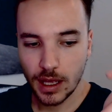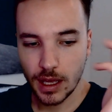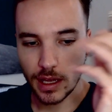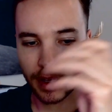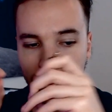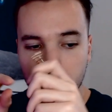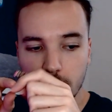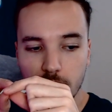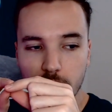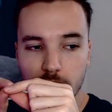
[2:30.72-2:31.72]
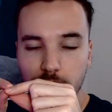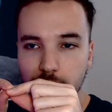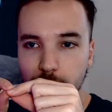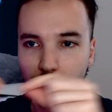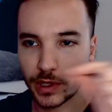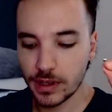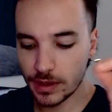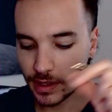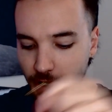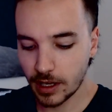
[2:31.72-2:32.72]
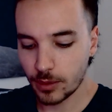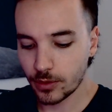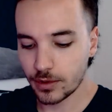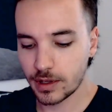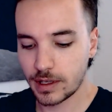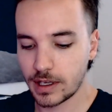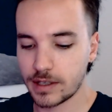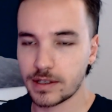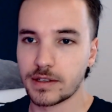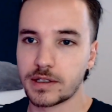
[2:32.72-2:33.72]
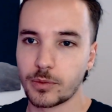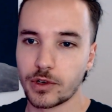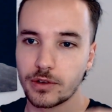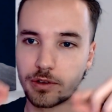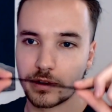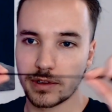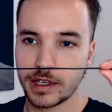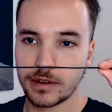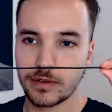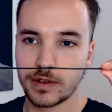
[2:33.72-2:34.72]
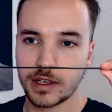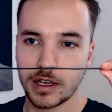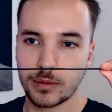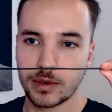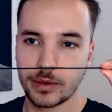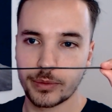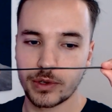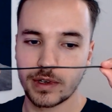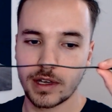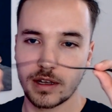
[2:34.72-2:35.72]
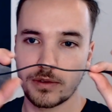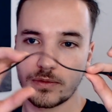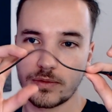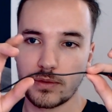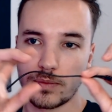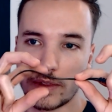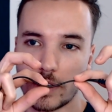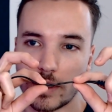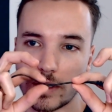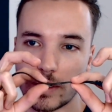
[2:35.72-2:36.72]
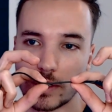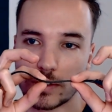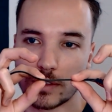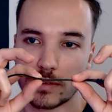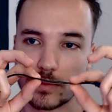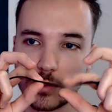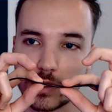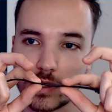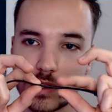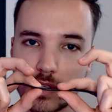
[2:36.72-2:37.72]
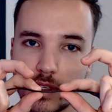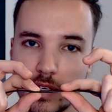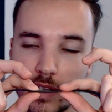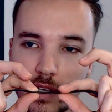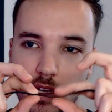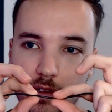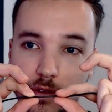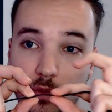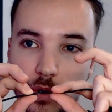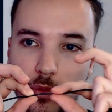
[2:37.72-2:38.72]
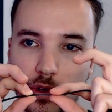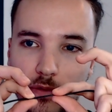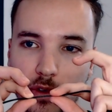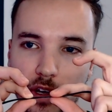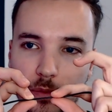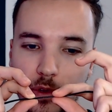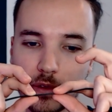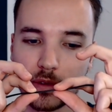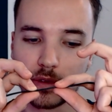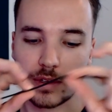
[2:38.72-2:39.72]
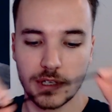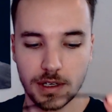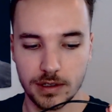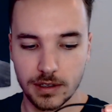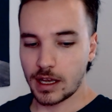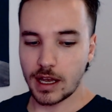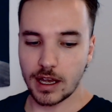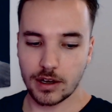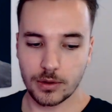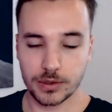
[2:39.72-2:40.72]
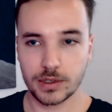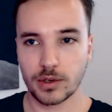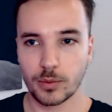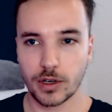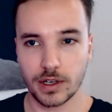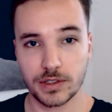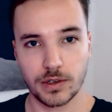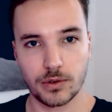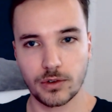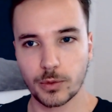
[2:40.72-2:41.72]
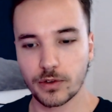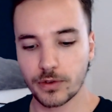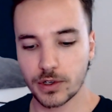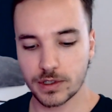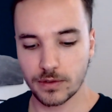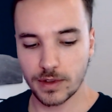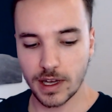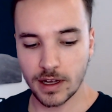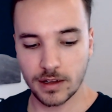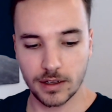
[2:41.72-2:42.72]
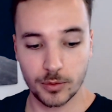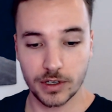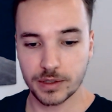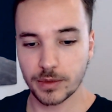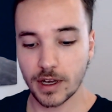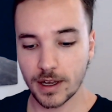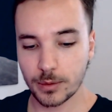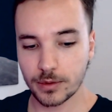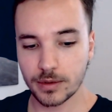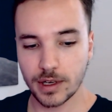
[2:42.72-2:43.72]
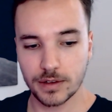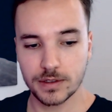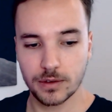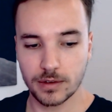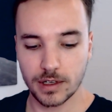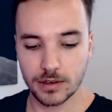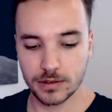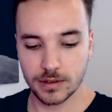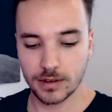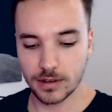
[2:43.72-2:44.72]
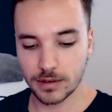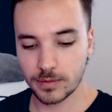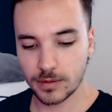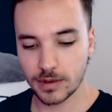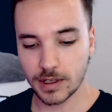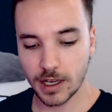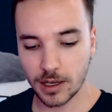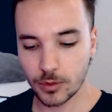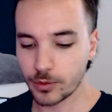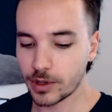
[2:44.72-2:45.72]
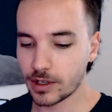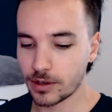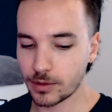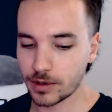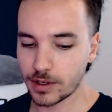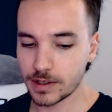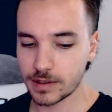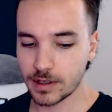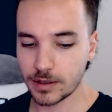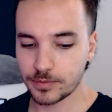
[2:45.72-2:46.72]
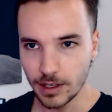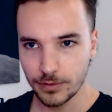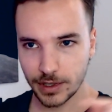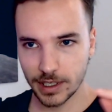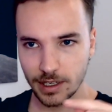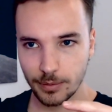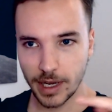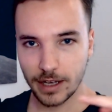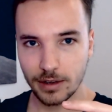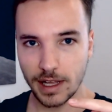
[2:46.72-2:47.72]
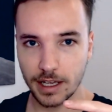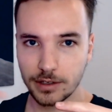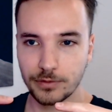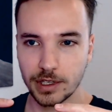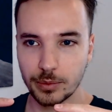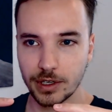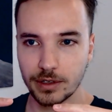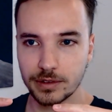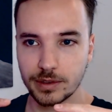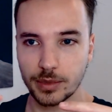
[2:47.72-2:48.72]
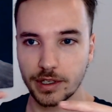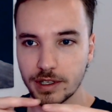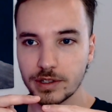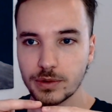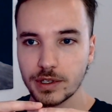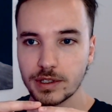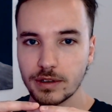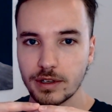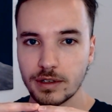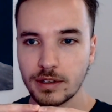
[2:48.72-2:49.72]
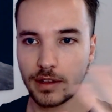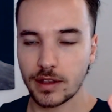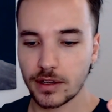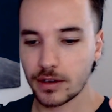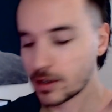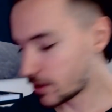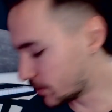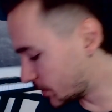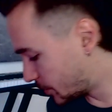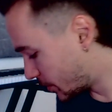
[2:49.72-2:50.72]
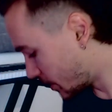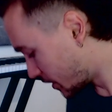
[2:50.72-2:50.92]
And within the cable, as in somewhere along the length of the cable, I'm going to have a connection which has a 3.5 mil connector. And I was going to buy a solderable version of that and then buy some cable and solder that onto the cable, but then I realized that if I need a male and a female to plug into each other, then I can just buy